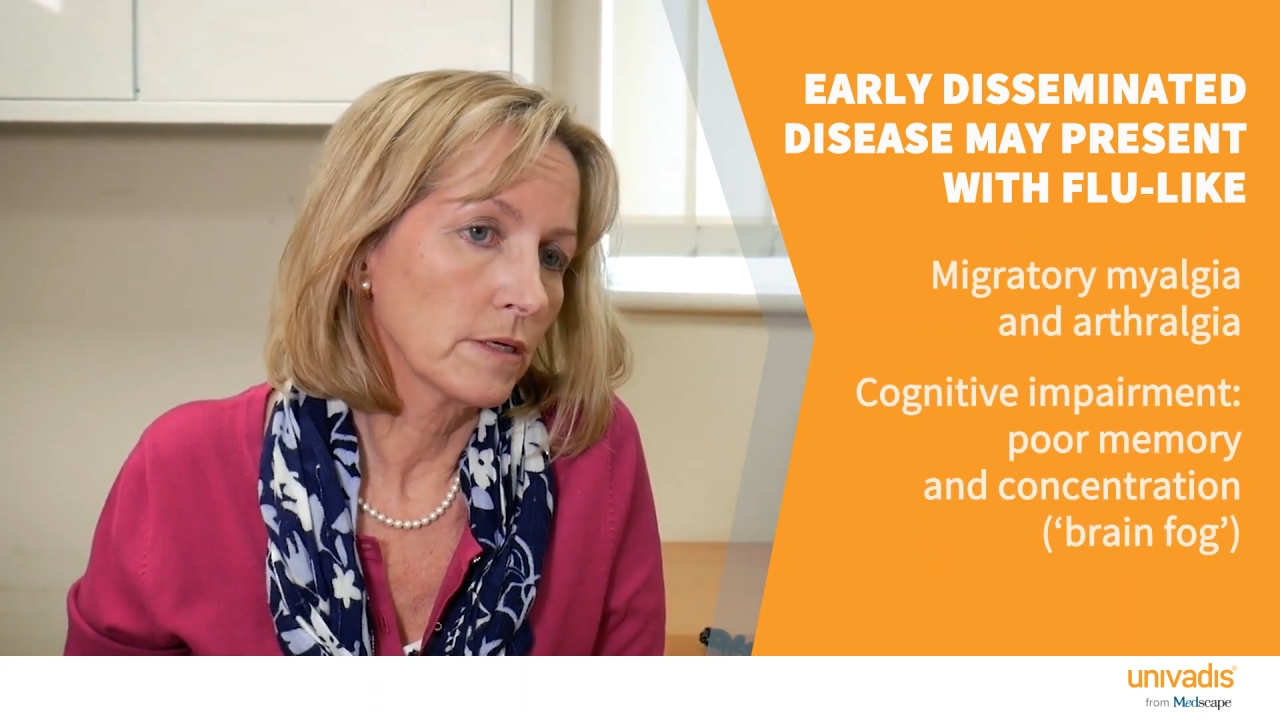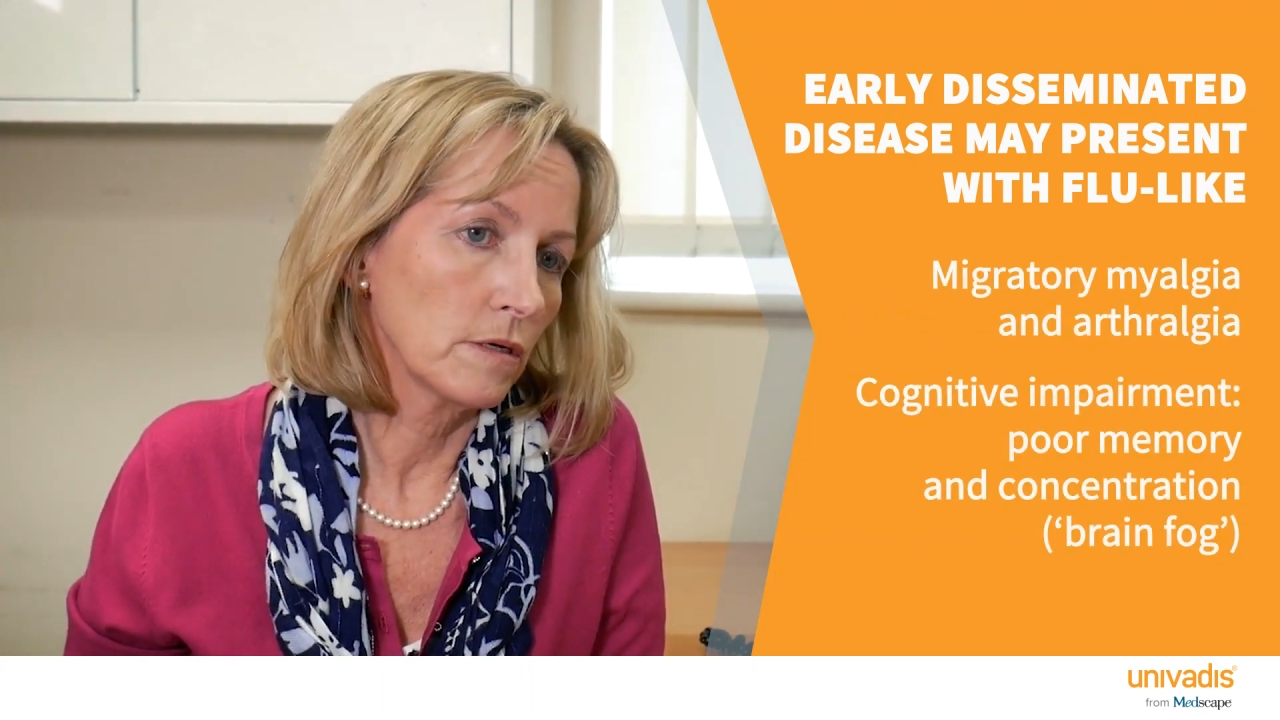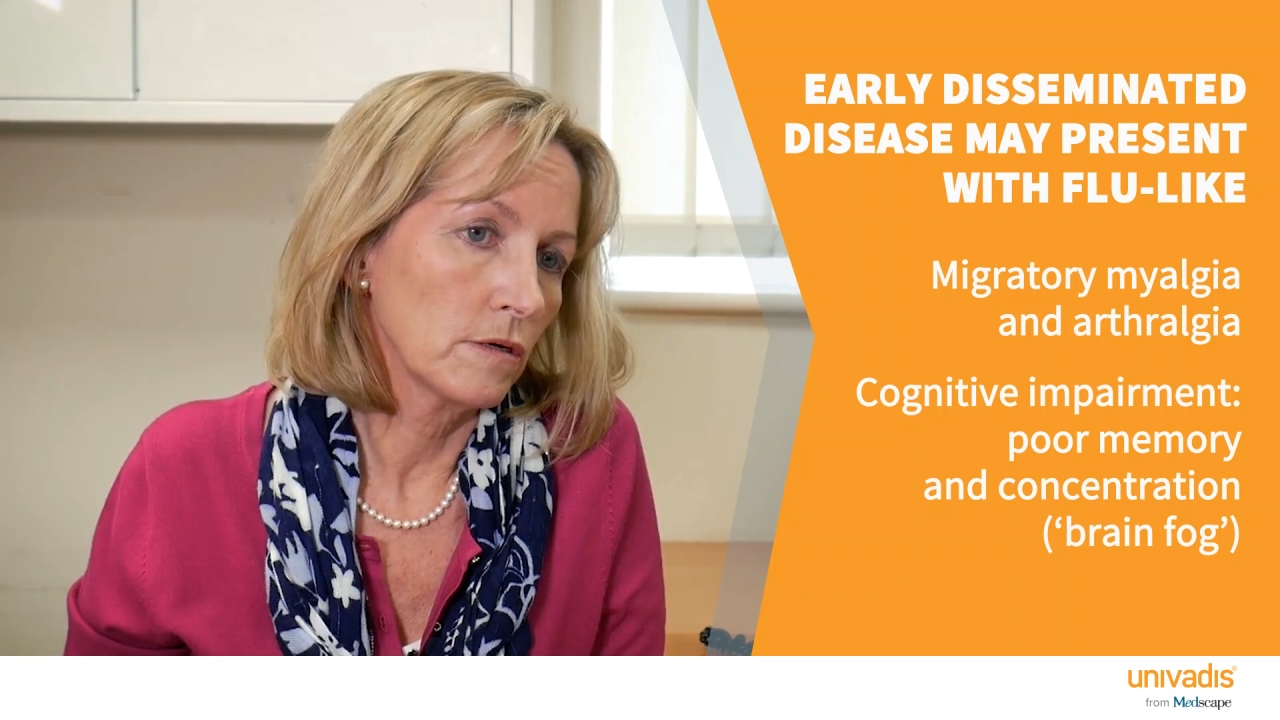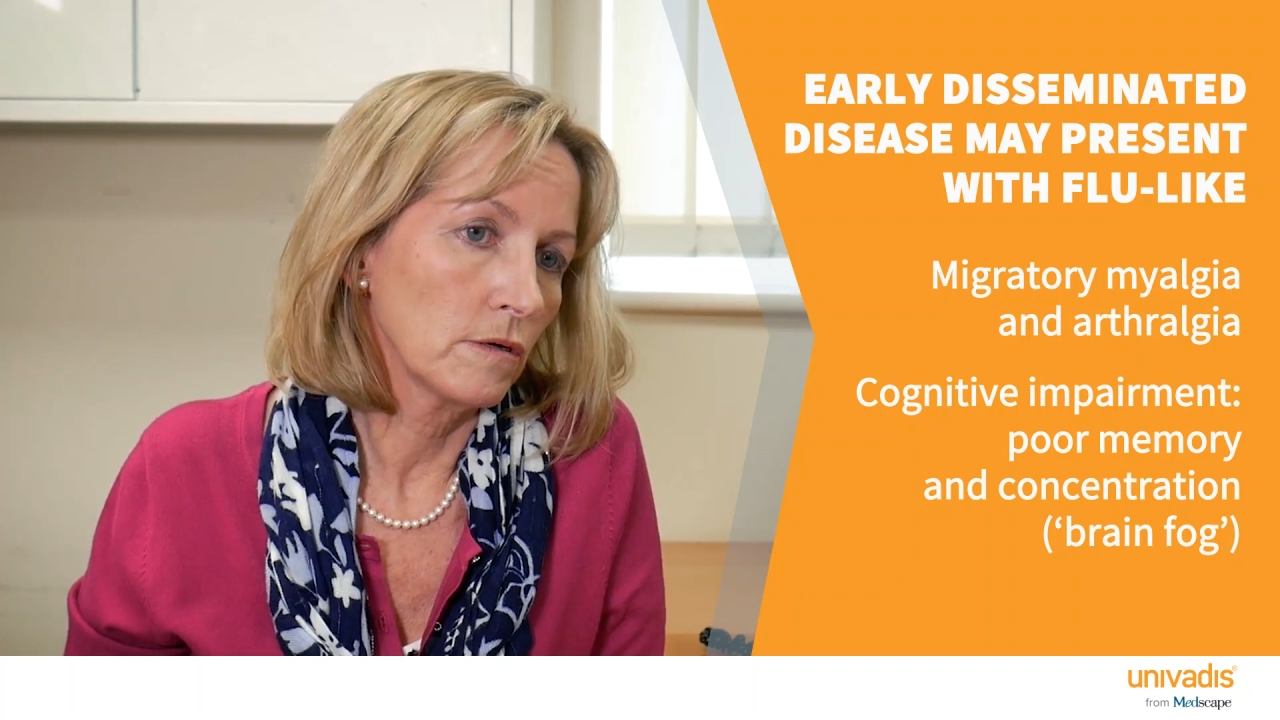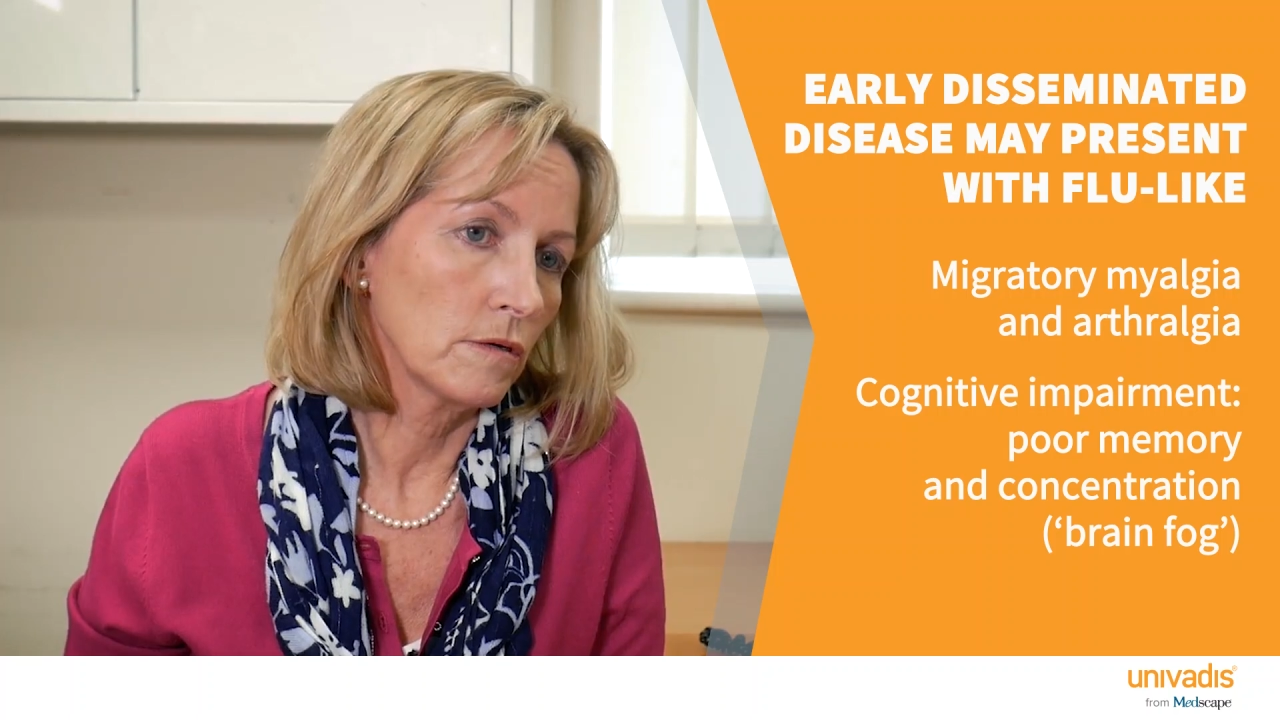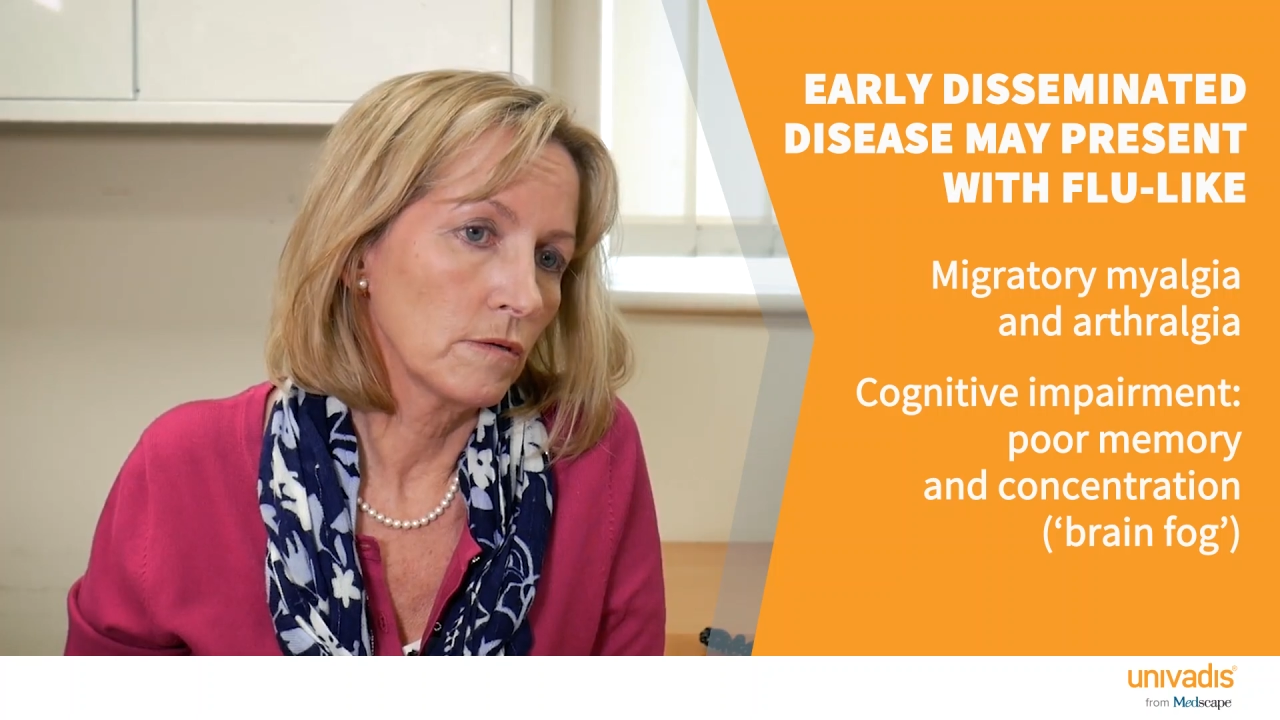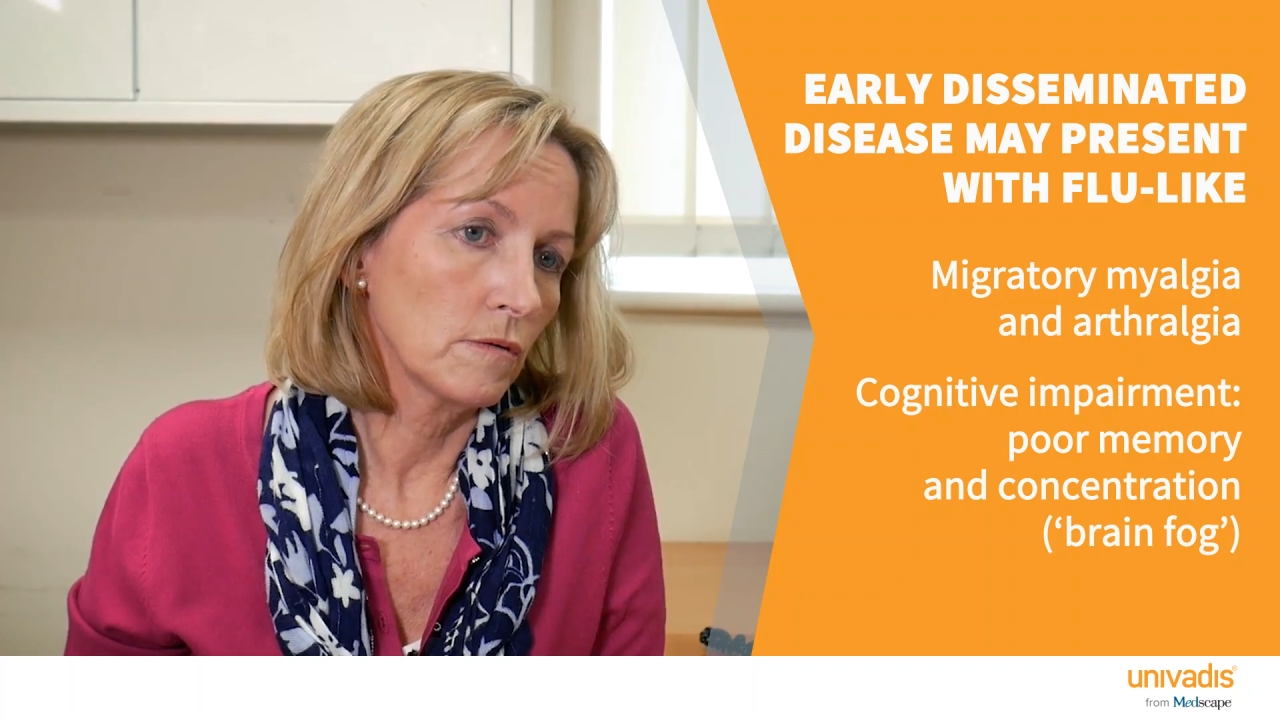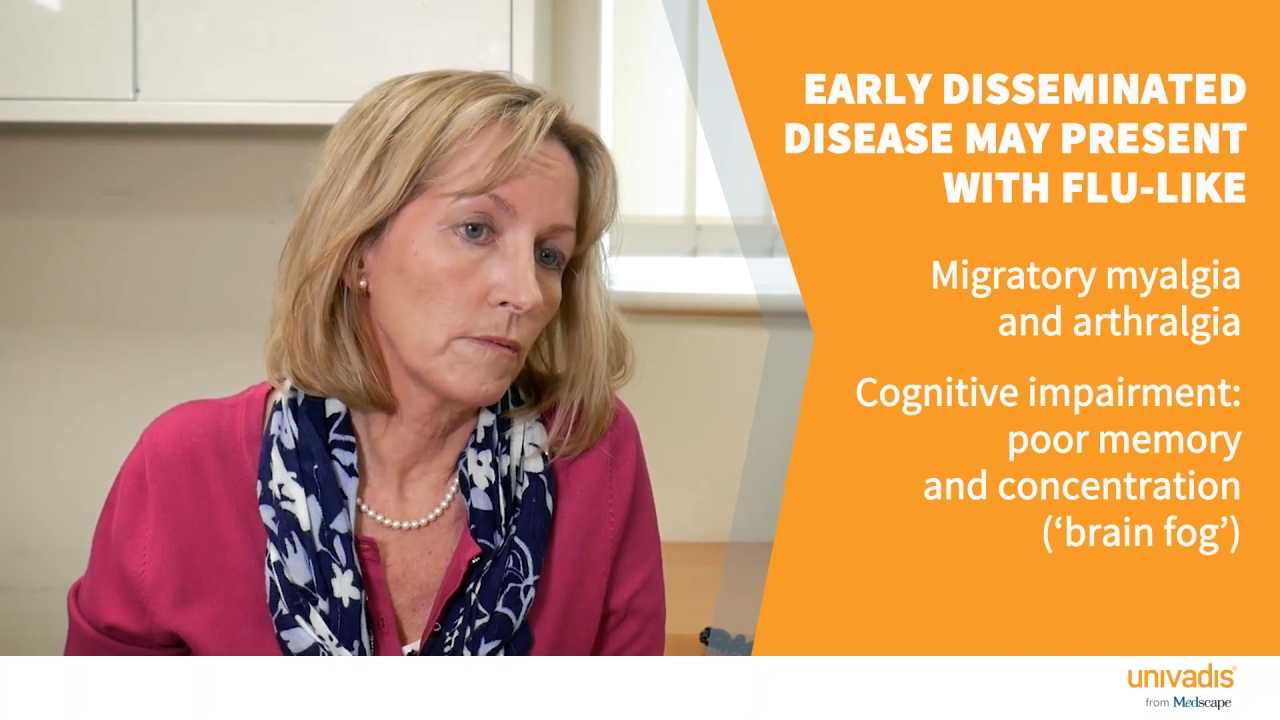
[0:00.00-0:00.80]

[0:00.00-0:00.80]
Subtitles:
occur,